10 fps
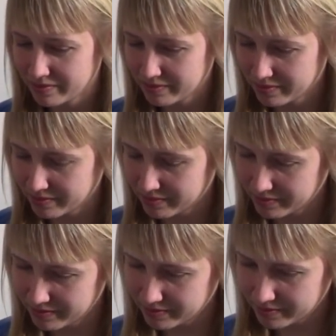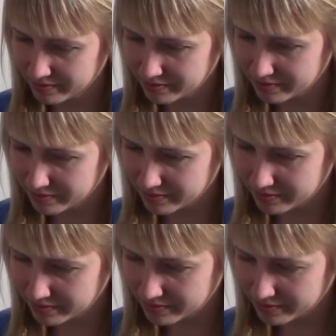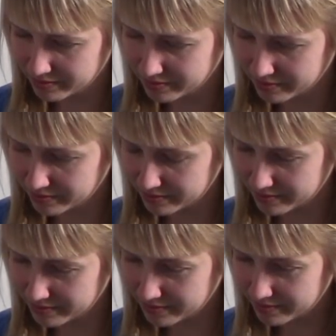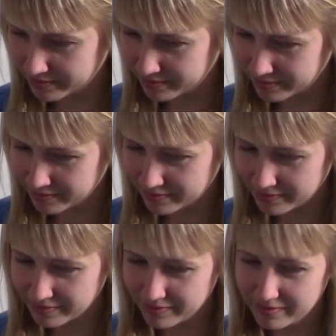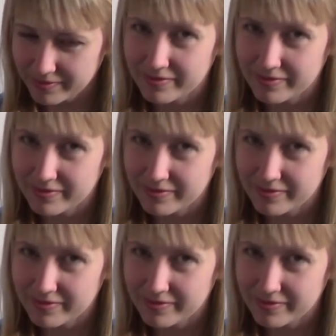This person isn't speaking.